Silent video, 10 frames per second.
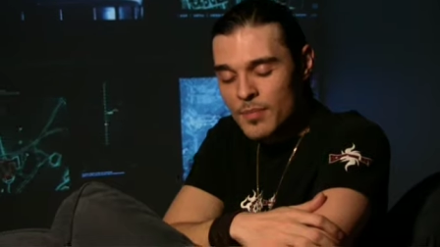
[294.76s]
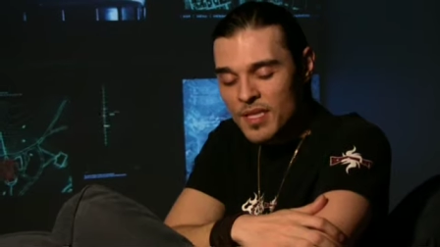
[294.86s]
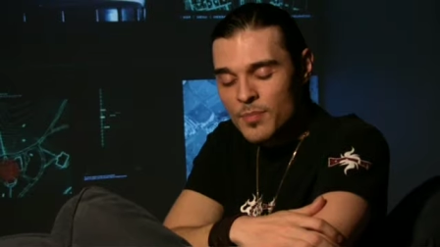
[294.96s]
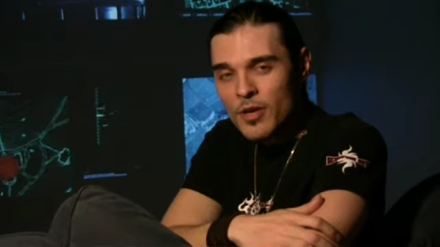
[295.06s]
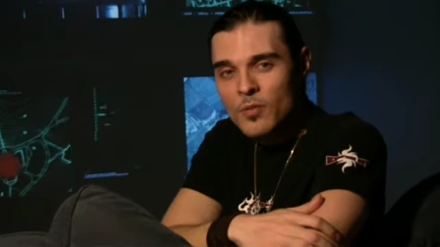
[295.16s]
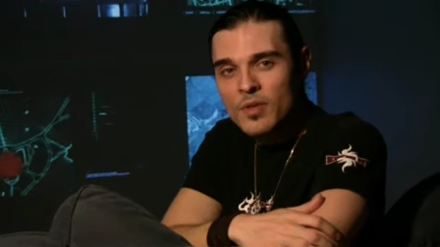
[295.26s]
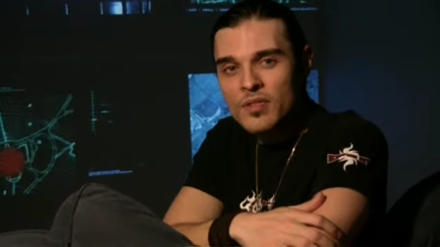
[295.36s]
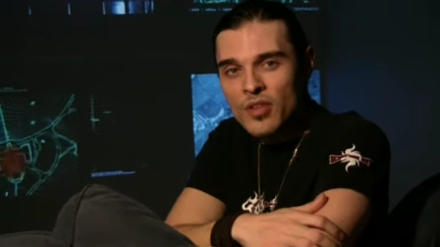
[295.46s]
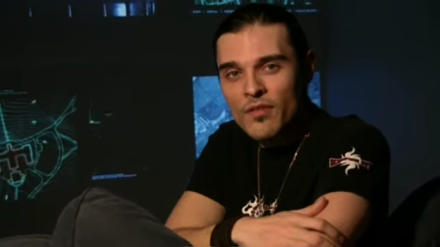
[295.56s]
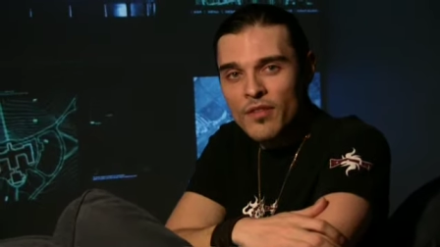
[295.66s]
best part was
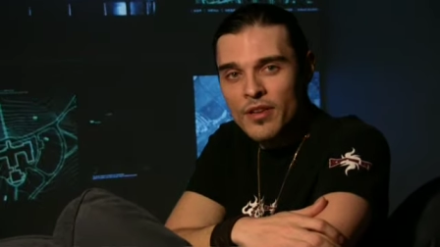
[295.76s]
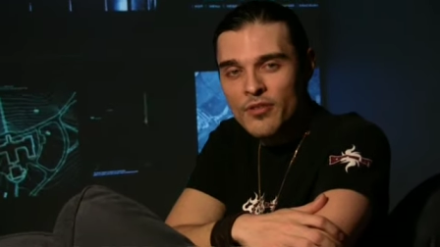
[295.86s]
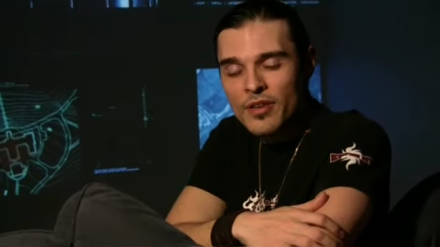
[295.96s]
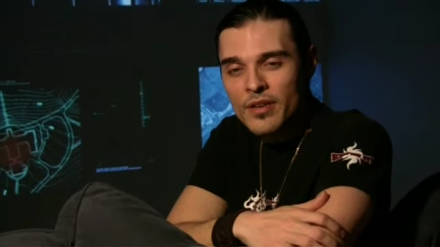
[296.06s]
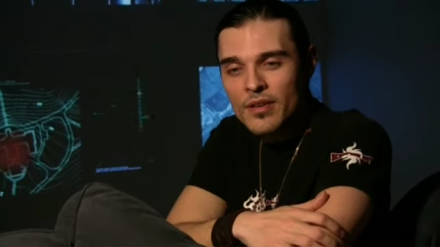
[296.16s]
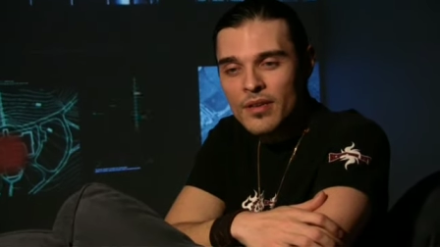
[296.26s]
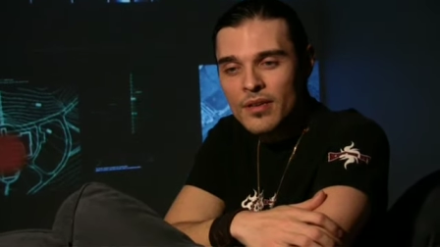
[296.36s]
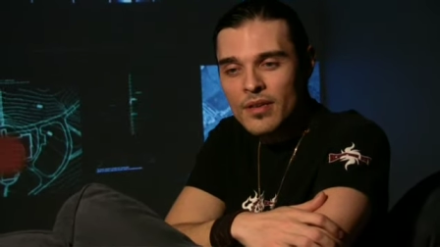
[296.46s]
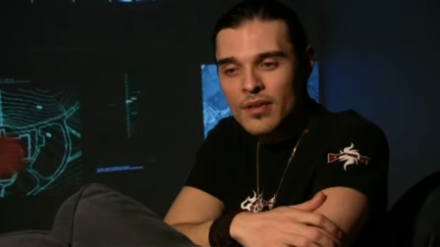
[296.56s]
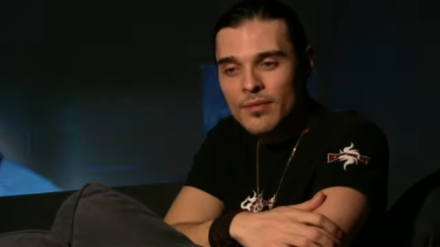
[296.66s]
Dolph Lundgren.
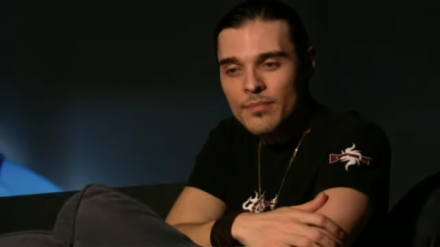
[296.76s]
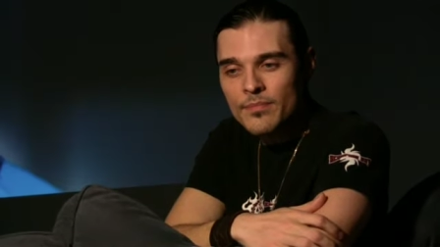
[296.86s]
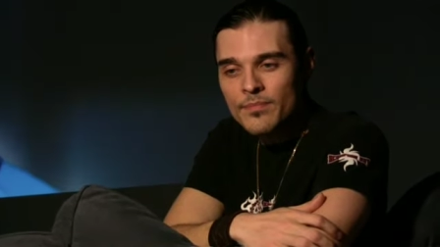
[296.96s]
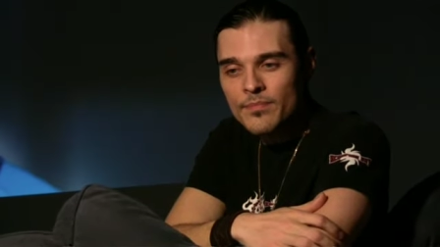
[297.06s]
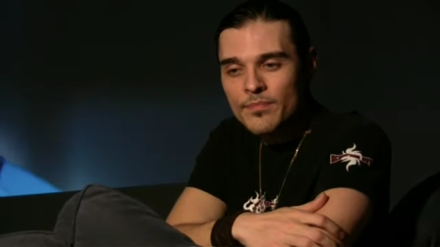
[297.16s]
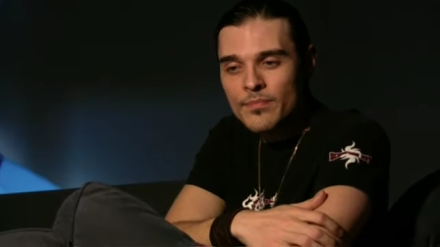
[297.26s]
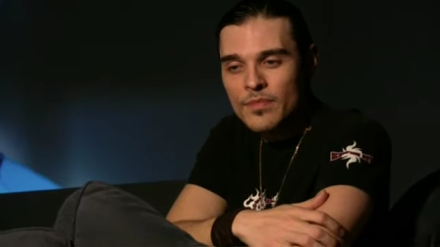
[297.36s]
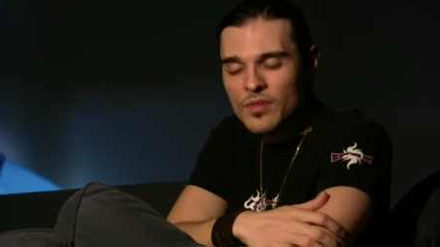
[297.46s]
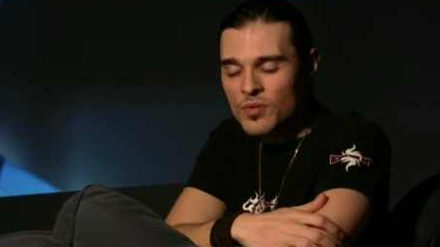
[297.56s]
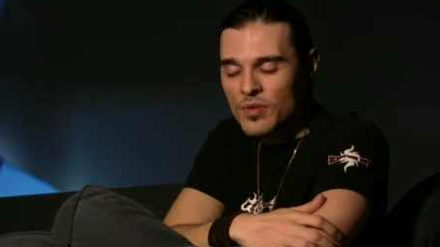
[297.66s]

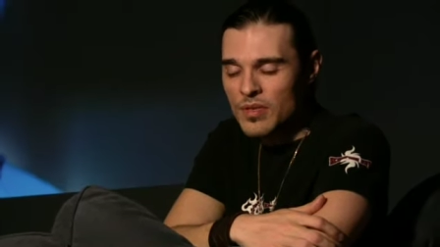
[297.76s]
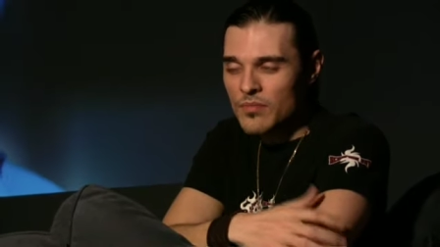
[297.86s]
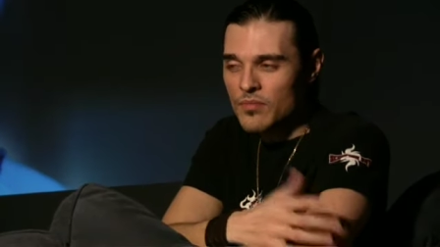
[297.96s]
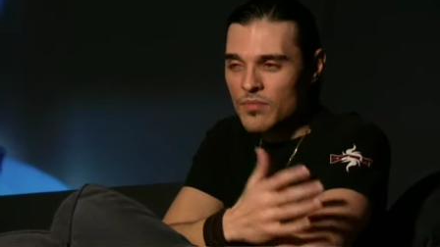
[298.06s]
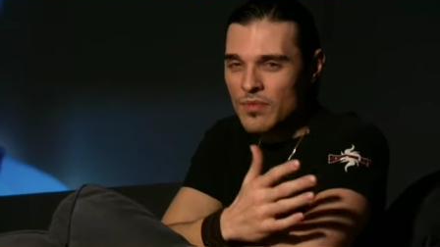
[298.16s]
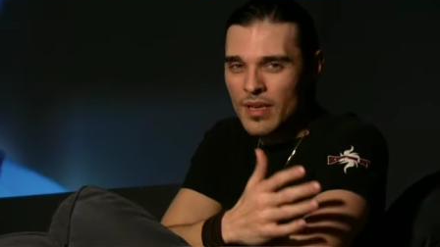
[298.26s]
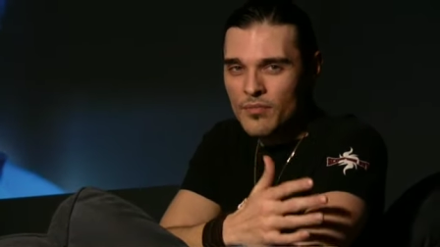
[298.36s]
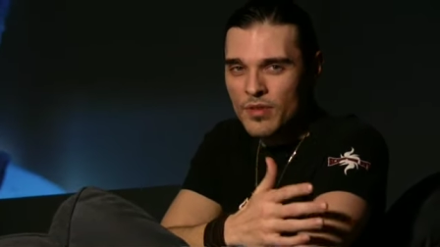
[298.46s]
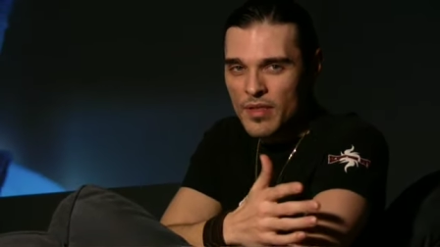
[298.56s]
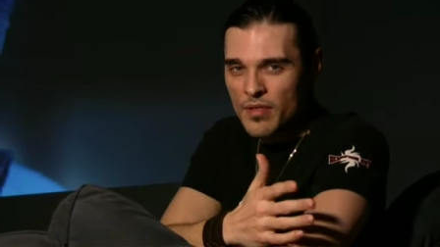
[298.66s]
There's only
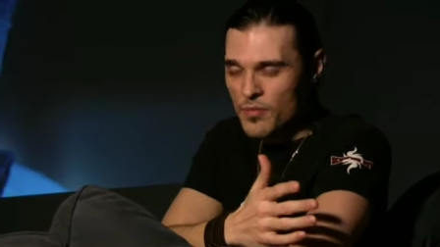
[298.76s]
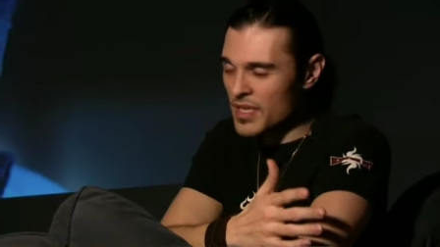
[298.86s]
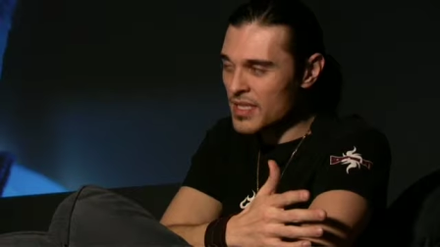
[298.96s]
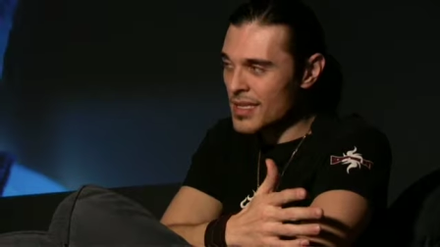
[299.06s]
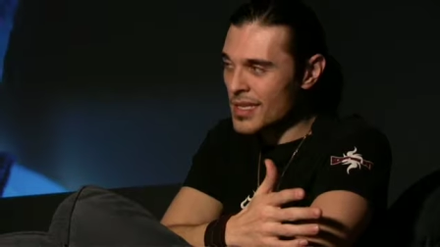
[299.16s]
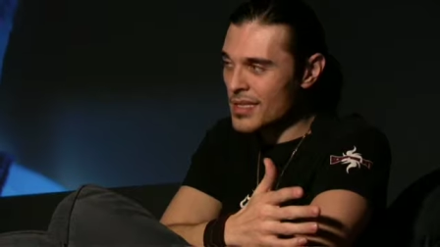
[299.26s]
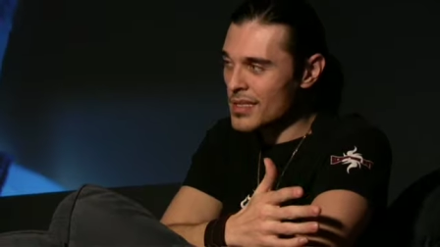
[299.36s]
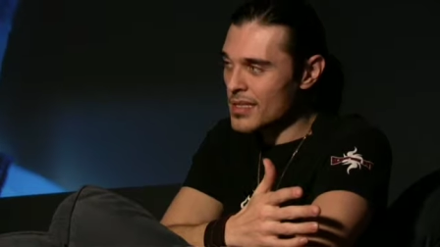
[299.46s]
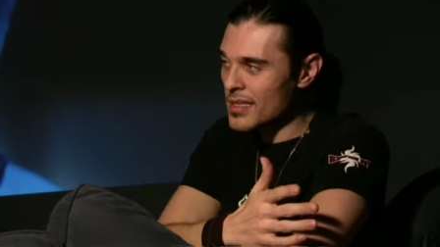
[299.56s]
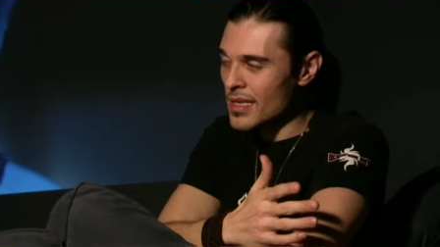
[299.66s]
really 3
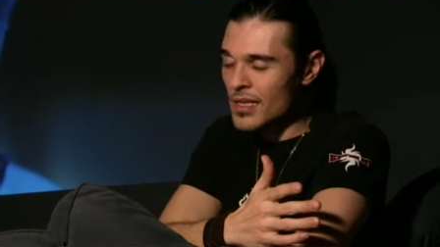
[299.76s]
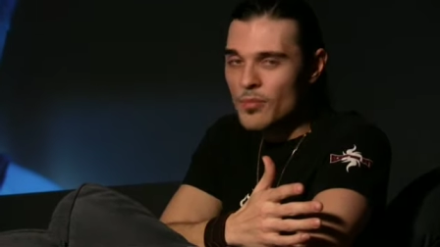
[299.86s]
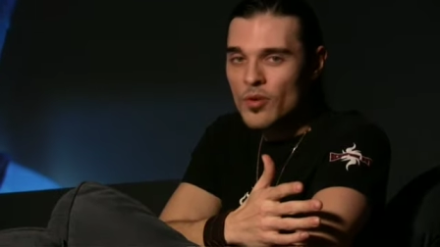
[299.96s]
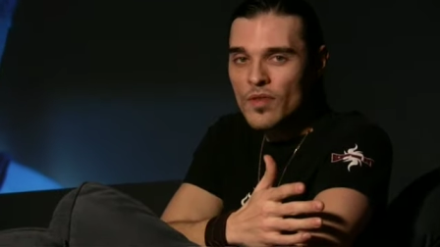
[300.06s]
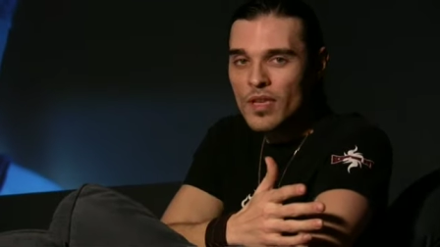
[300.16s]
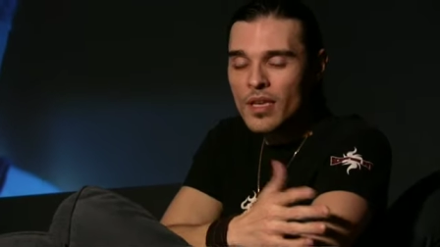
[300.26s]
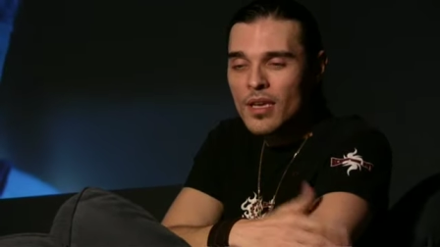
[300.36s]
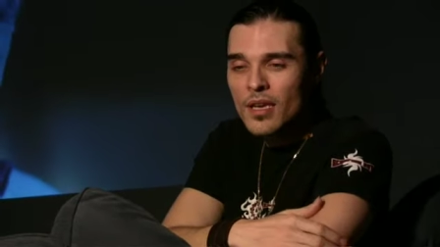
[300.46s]
scenes in the movie.